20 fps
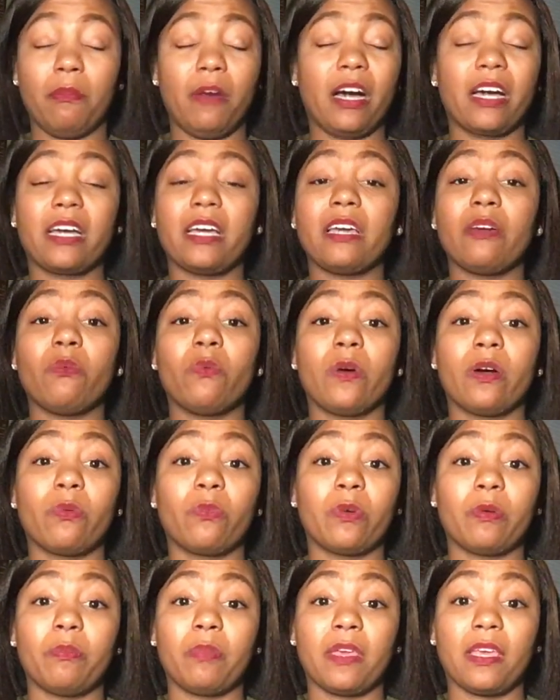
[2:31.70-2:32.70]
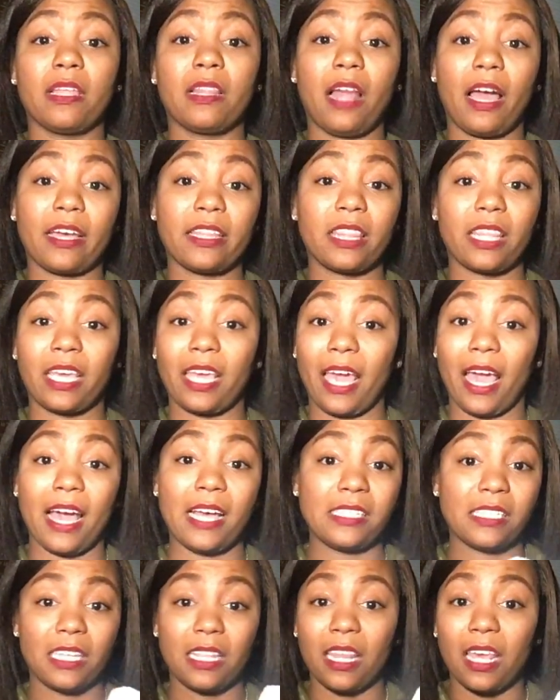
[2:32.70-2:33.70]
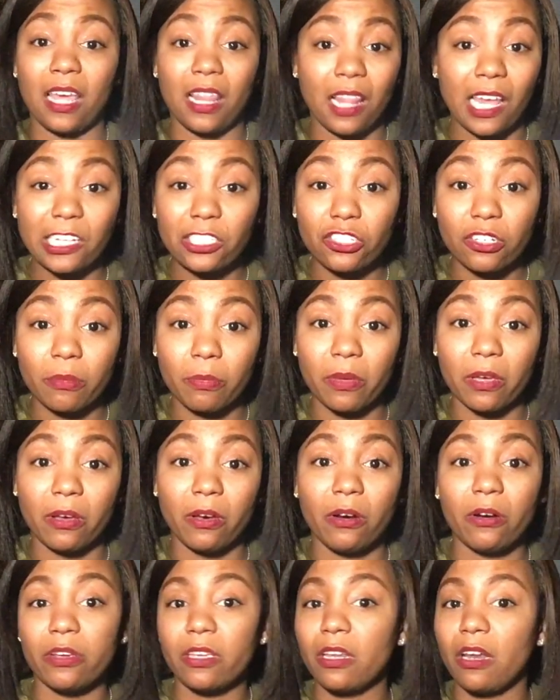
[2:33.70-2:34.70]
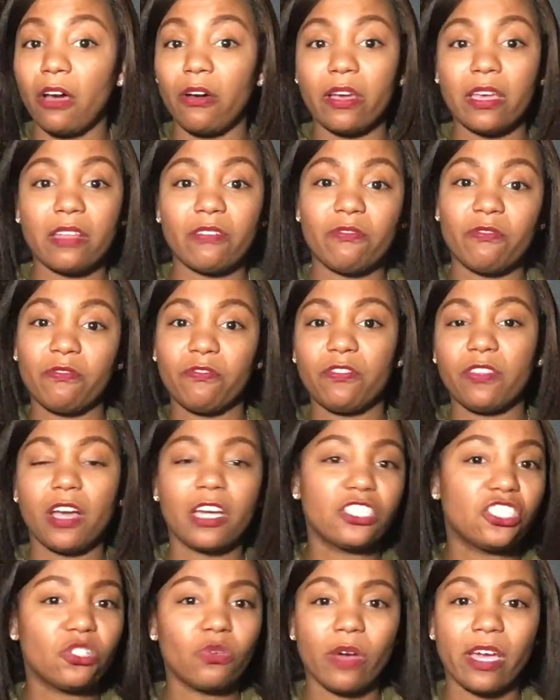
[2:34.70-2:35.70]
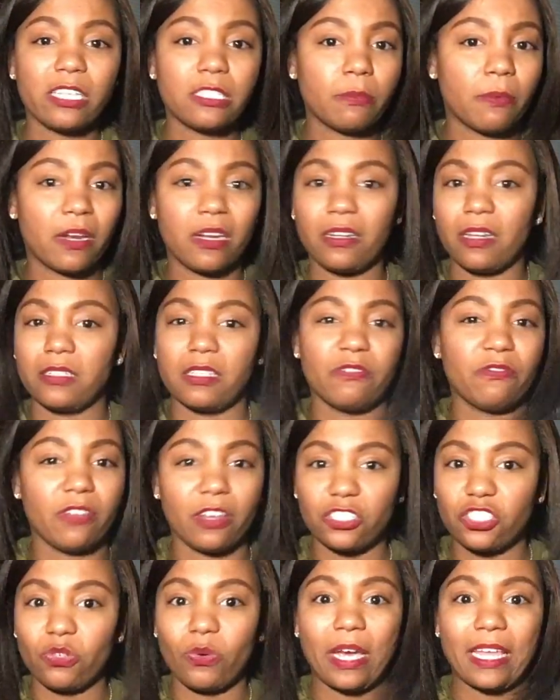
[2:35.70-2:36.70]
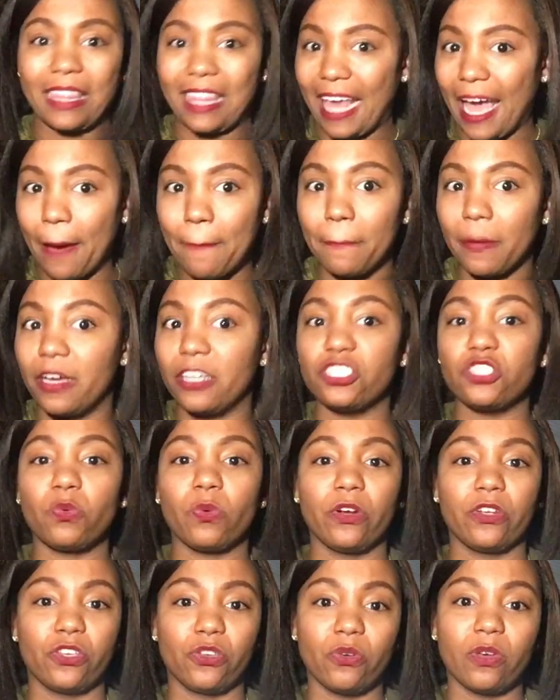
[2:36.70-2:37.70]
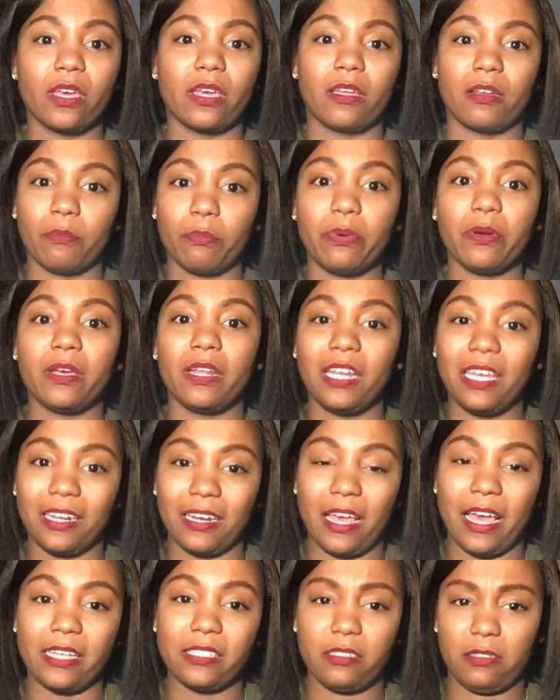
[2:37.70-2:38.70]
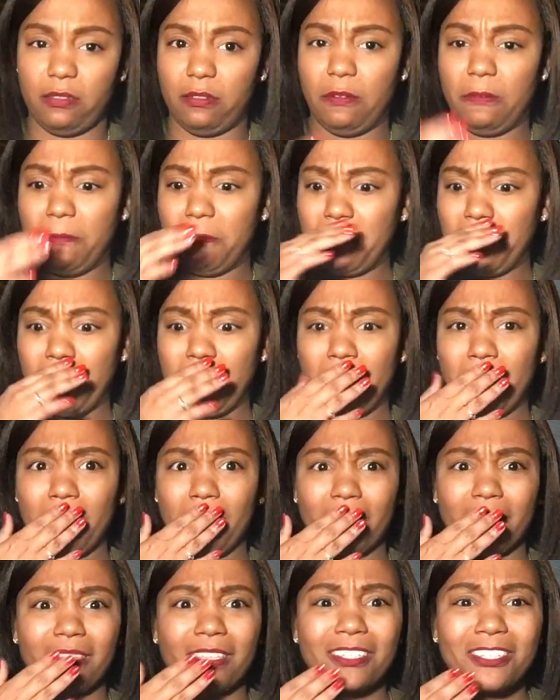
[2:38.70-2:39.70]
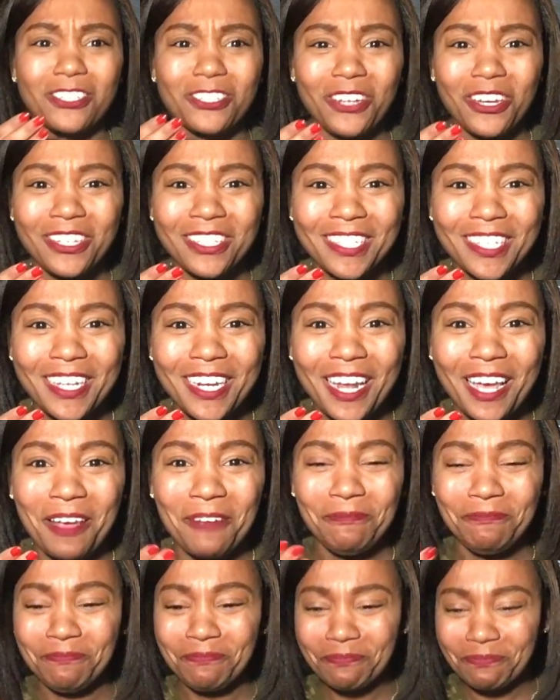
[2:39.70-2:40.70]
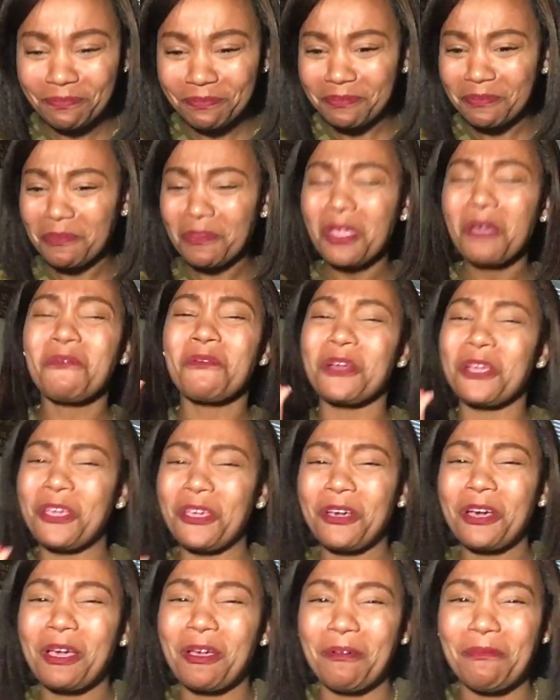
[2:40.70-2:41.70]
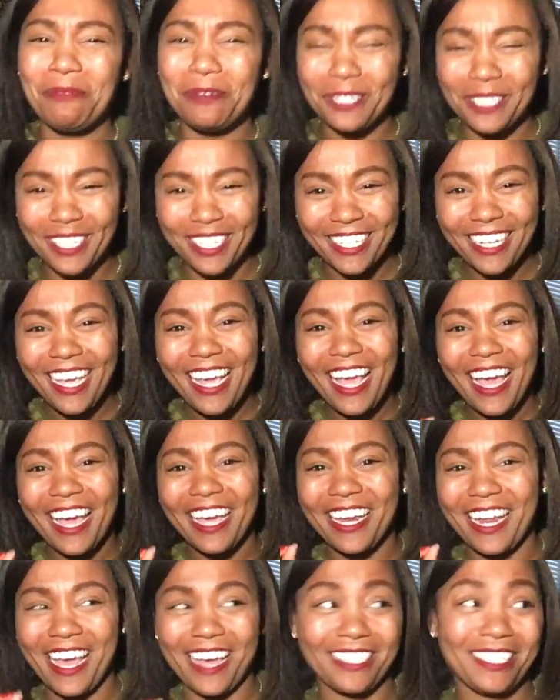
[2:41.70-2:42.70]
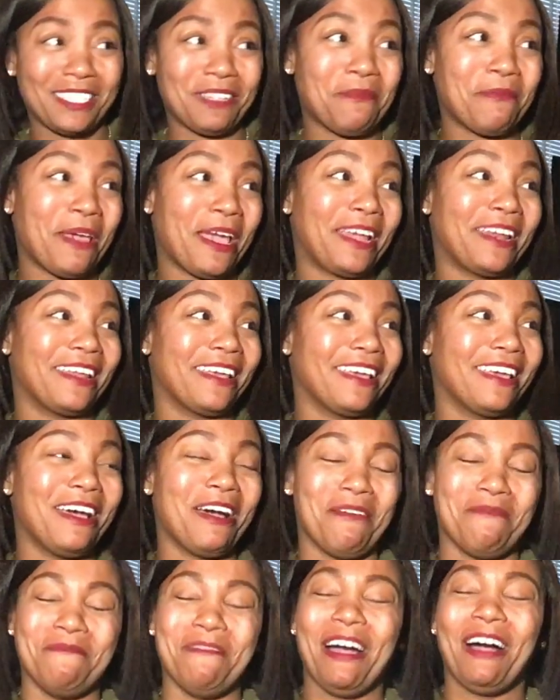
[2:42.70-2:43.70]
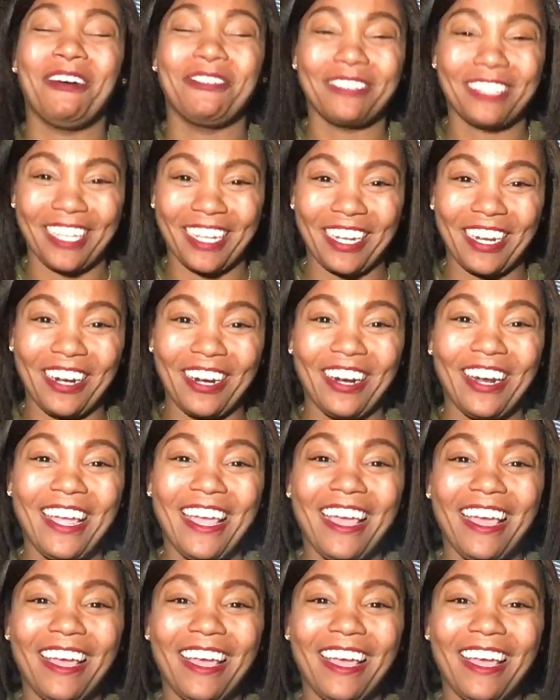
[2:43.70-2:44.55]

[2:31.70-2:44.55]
a good one would be like the gas and the electric bill. It fluctuates, but it doesn't fluctuate that much where you can put Did y'all see that? Where you can put an estimated amount there.